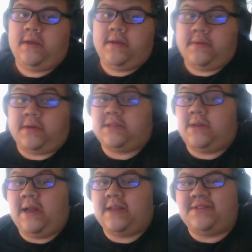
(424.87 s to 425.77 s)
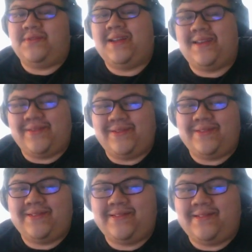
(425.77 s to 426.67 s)
because Snorlax is really cute.
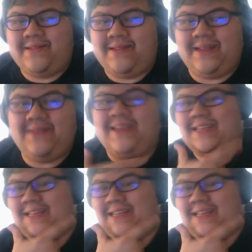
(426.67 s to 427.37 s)
Like, hey.